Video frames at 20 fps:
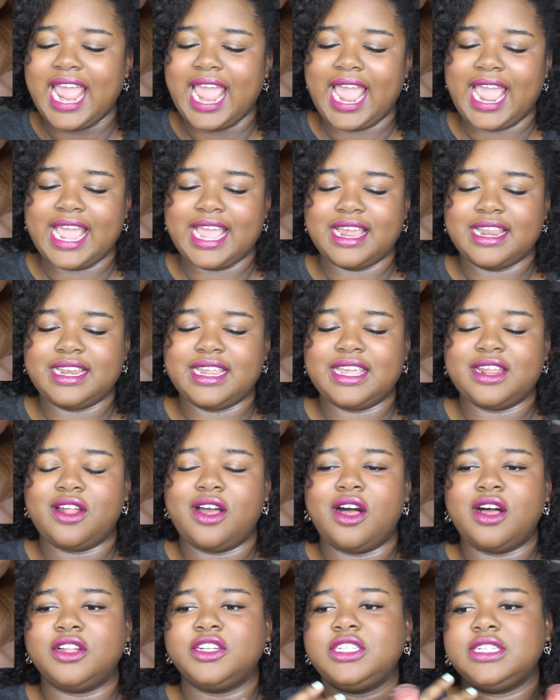and it
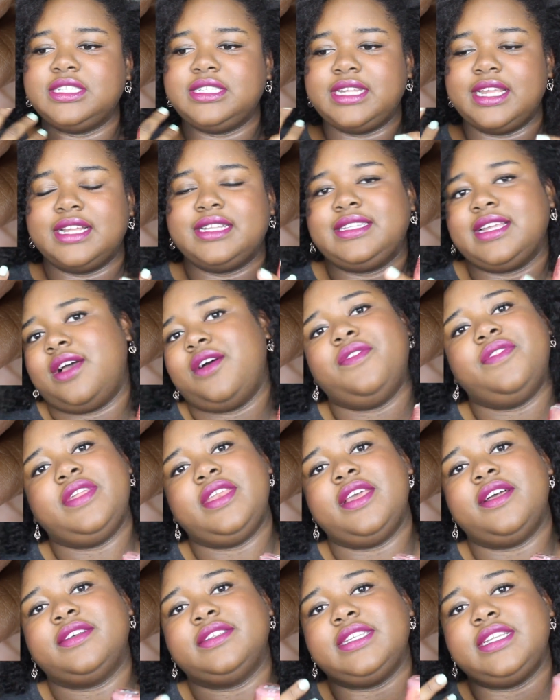all just stands out on the
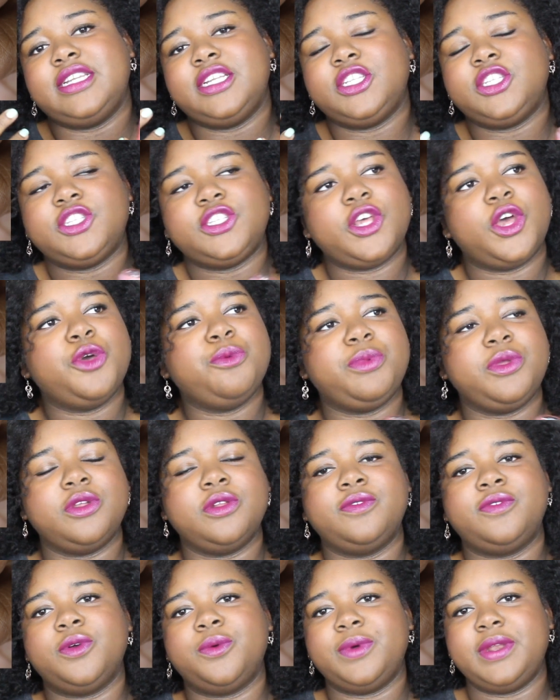nails, and it's so
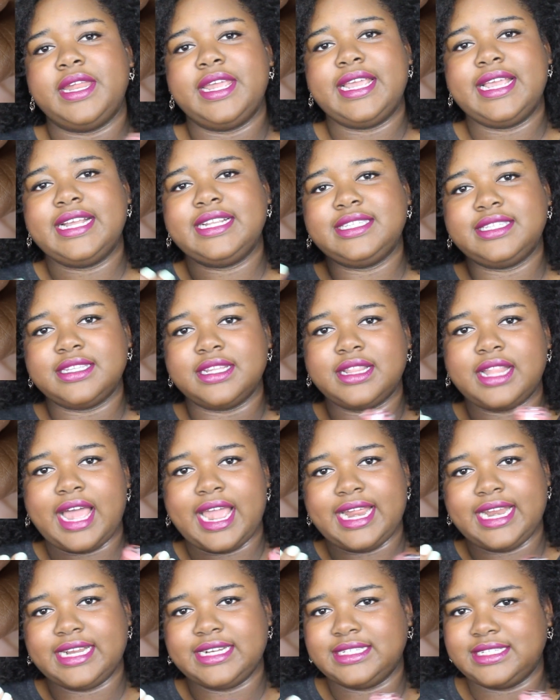beautiful when it hits the
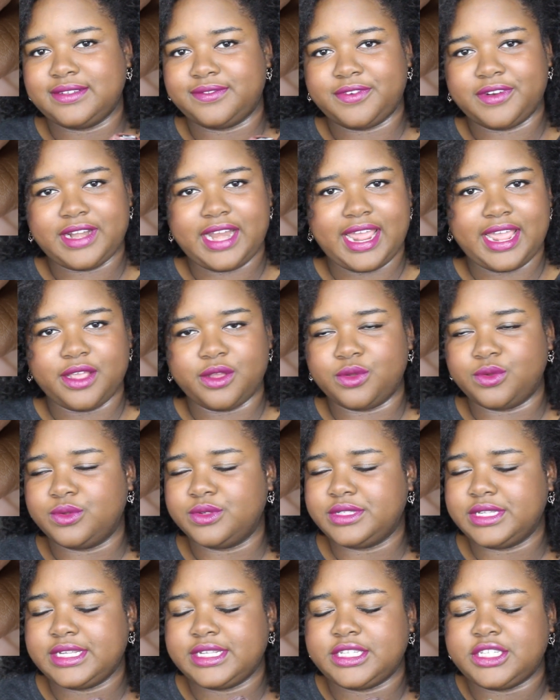light in different
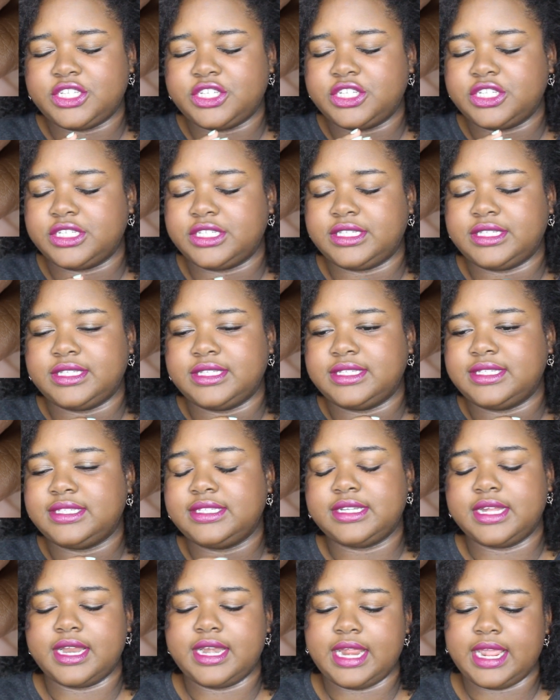angles. It's just
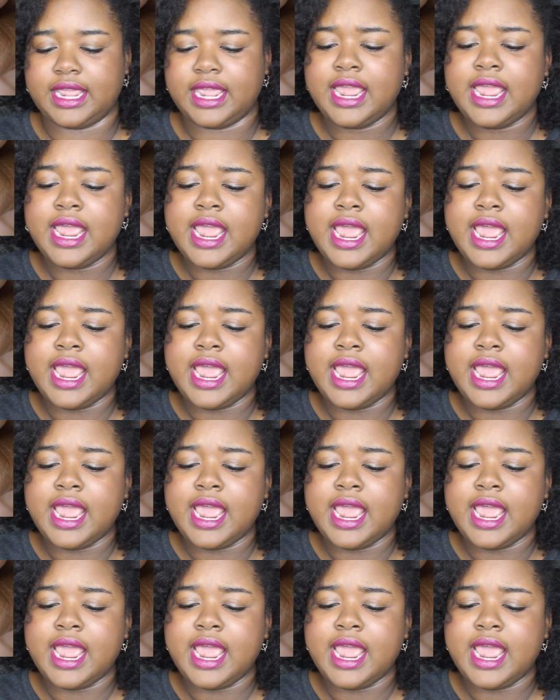stunning.